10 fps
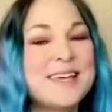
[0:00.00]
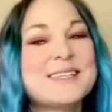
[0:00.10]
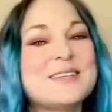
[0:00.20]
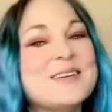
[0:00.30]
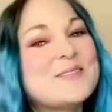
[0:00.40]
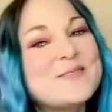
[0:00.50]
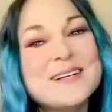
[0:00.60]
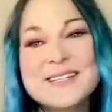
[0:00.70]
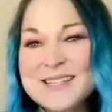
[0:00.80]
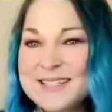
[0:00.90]
So you
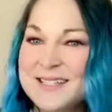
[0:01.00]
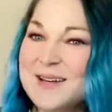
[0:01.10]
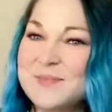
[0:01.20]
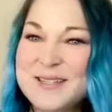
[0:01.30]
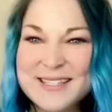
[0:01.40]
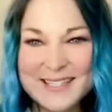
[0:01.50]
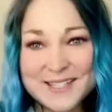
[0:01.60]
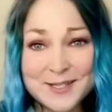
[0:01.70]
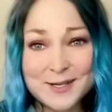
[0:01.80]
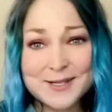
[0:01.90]
will need some
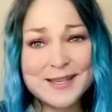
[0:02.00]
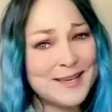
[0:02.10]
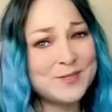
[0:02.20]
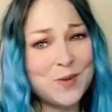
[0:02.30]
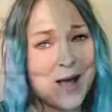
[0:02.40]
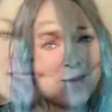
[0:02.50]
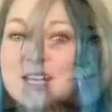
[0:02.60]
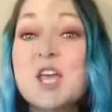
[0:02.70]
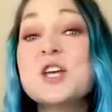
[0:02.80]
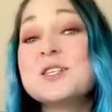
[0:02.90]
scissors as well.
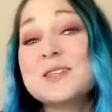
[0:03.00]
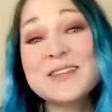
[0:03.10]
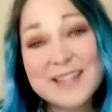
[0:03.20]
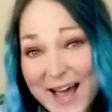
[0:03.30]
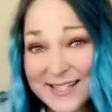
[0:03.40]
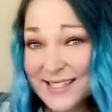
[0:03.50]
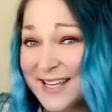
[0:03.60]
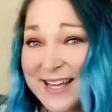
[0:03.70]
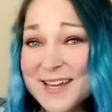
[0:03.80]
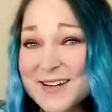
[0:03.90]
So the last
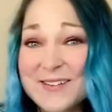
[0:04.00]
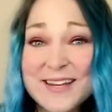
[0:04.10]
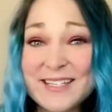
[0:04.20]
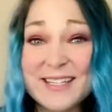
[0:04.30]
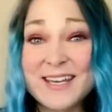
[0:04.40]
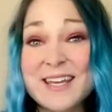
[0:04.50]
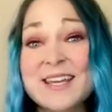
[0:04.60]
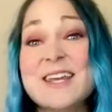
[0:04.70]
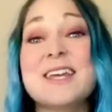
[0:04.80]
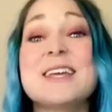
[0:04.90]
thing that you're going to
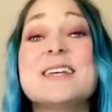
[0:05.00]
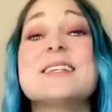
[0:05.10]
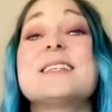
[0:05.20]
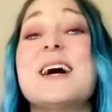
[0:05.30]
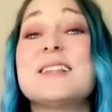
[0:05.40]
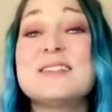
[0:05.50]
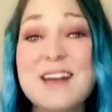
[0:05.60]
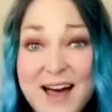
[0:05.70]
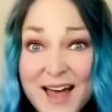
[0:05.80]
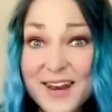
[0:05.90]
need is a
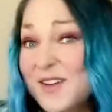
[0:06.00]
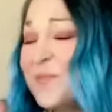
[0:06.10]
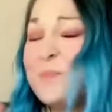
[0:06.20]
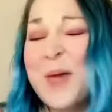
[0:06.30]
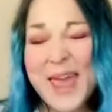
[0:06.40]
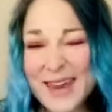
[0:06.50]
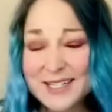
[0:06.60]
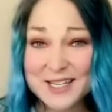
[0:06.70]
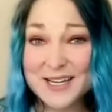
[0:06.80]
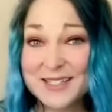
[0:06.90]
lot of
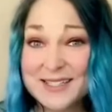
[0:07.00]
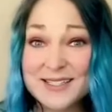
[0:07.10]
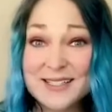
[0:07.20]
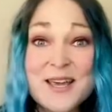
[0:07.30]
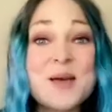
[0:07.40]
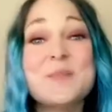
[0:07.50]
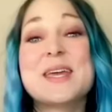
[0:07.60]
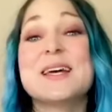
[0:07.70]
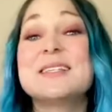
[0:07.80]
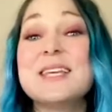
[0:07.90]
patience.
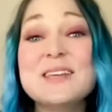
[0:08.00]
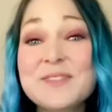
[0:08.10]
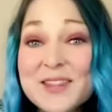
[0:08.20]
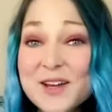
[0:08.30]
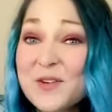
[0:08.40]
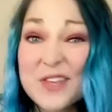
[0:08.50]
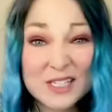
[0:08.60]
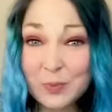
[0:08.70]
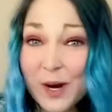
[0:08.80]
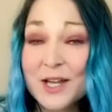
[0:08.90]
Because even though
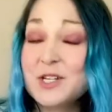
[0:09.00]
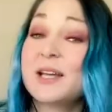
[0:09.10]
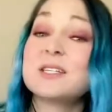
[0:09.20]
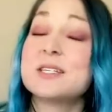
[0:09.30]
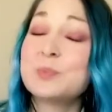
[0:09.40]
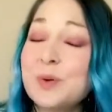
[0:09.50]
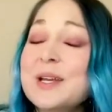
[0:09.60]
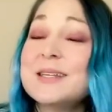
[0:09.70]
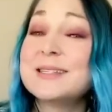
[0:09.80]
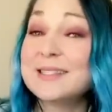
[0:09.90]
this project is
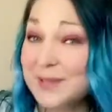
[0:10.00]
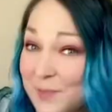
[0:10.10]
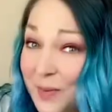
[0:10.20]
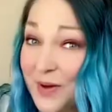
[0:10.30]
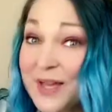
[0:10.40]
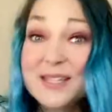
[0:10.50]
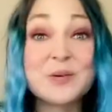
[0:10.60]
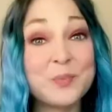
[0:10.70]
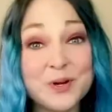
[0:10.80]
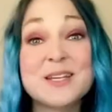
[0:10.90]
pretty simple, it's
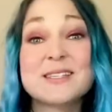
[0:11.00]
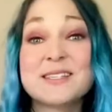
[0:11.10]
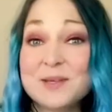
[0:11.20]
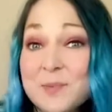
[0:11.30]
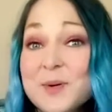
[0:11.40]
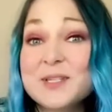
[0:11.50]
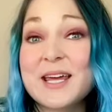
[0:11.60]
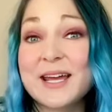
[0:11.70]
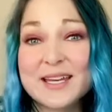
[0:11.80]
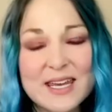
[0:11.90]
a pretty simple
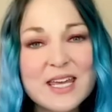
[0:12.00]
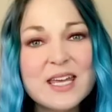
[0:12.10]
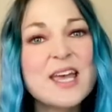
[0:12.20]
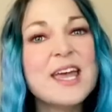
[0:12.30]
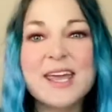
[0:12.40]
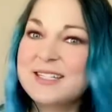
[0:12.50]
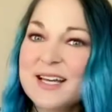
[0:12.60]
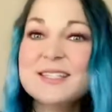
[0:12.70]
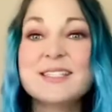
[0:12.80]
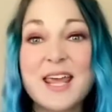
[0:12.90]
technique, it
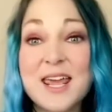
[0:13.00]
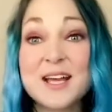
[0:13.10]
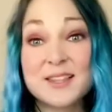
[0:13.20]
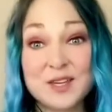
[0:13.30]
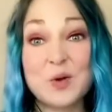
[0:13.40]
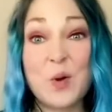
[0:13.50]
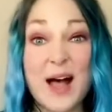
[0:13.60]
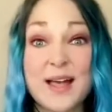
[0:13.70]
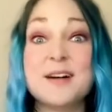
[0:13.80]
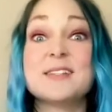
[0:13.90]
does take a little
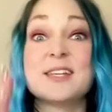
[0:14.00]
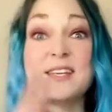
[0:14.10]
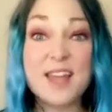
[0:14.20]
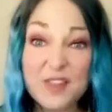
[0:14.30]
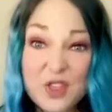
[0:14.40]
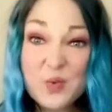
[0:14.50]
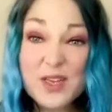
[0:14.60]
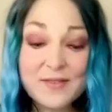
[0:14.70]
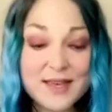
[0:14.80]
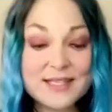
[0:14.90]
while to get the
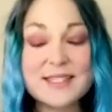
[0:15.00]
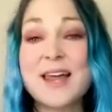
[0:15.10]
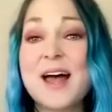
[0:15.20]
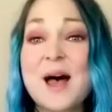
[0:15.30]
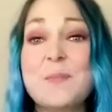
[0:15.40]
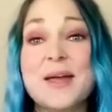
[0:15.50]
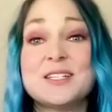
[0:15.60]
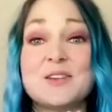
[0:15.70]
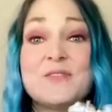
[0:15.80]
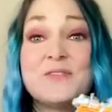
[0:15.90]
weaving set up and
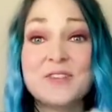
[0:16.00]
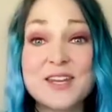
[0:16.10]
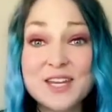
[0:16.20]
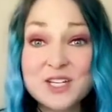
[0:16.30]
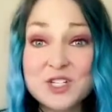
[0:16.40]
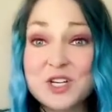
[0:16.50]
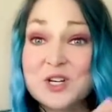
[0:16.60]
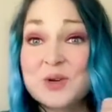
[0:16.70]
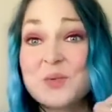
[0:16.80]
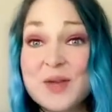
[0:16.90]
to finish
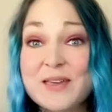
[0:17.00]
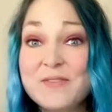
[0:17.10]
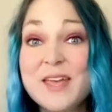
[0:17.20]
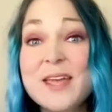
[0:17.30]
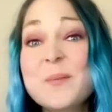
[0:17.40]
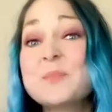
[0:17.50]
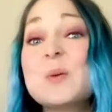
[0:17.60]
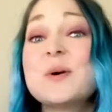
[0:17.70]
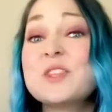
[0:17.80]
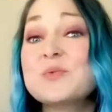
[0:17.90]
your weaving,
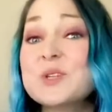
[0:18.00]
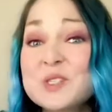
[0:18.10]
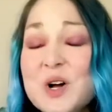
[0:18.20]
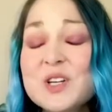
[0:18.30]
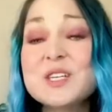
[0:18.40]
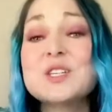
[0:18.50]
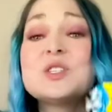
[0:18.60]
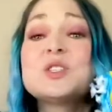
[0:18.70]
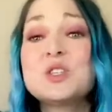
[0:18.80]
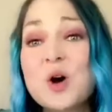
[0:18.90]
but the result is
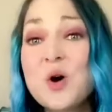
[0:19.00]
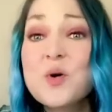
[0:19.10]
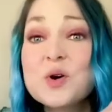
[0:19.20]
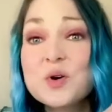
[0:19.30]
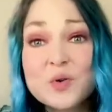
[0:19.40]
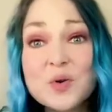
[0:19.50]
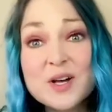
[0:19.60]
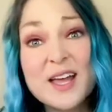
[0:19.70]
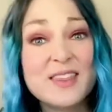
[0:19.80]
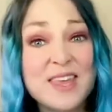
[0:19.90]
so
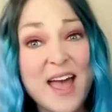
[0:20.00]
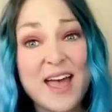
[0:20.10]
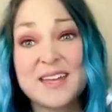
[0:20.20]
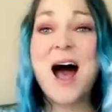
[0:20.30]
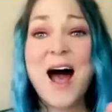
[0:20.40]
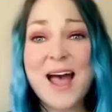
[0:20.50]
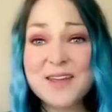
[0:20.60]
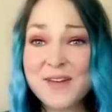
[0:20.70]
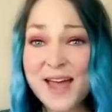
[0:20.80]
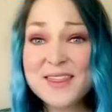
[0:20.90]
cool in the end.
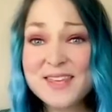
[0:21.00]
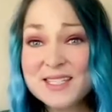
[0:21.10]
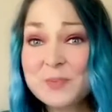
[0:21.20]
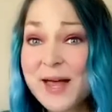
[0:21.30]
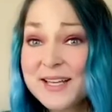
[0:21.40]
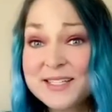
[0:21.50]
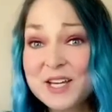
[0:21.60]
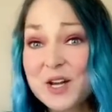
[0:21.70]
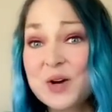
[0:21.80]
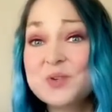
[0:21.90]
I've had this
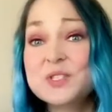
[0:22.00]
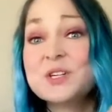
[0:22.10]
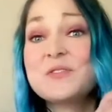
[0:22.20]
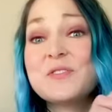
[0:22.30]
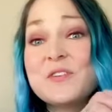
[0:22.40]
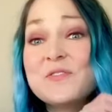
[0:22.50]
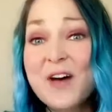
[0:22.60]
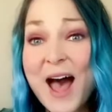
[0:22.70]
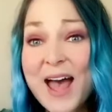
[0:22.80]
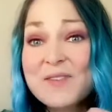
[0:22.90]
plastic coaster for
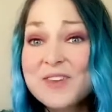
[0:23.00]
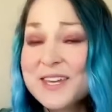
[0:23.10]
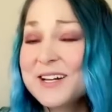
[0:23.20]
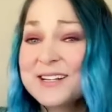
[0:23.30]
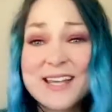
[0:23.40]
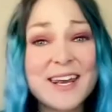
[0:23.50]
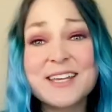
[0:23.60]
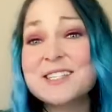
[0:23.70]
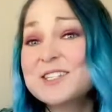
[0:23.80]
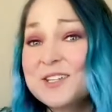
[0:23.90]
5 years and I
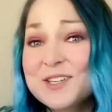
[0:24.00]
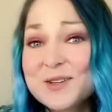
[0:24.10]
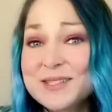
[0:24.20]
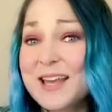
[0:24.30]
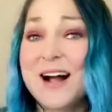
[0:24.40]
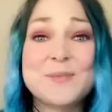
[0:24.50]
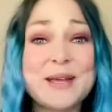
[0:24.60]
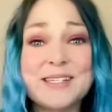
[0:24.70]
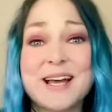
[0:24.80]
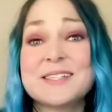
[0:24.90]
still use it on
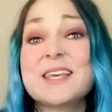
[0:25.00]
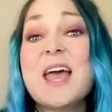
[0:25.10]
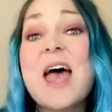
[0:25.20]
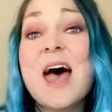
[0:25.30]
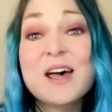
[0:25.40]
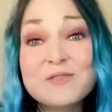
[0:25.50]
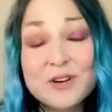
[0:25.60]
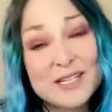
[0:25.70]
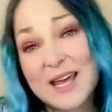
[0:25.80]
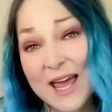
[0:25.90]
my desk
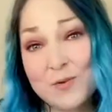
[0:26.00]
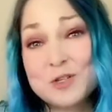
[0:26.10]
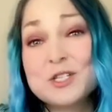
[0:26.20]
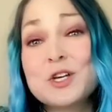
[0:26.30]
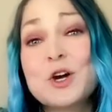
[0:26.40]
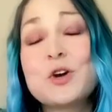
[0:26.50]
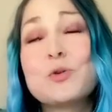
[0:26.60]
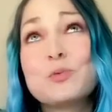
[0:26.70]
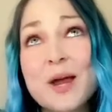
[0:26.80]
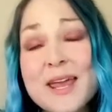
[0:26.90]
every day, which is a
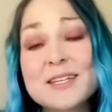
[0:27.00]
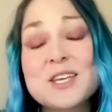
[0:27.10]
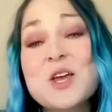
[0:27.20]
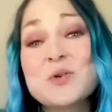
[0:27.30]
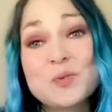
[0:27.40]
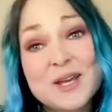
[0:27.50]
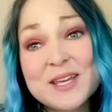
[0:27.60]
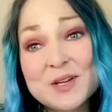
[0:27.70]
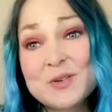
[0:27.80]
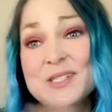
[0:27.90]
great
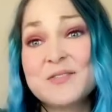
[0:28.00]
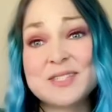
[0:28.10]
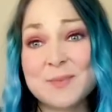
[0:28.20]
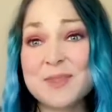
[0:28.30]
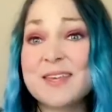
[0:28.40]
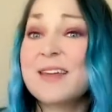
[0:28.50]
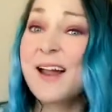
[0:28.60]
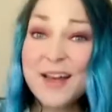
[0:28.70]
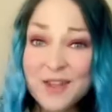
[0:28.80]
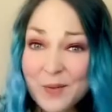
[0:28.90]
reuse of something that
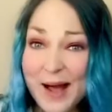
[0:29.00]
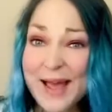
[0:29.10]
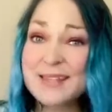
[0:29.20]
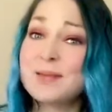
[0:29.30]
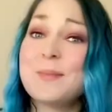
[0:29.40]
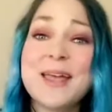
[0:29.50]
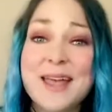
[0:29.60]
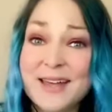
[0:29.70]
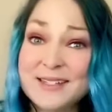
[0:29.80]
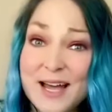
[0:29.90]
otherwise
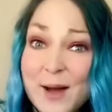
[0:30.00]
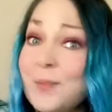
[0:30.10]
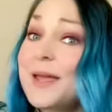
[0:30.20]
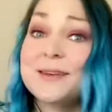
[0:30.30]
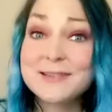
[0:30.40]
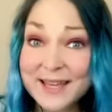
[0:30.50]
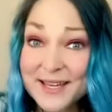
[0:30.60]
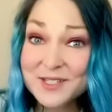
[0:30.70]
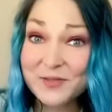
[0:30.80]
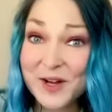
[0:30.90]
might end up in a
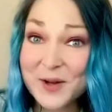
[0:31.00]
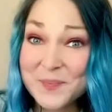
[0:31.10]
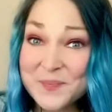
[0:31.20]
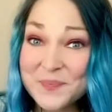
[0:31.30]
landfill.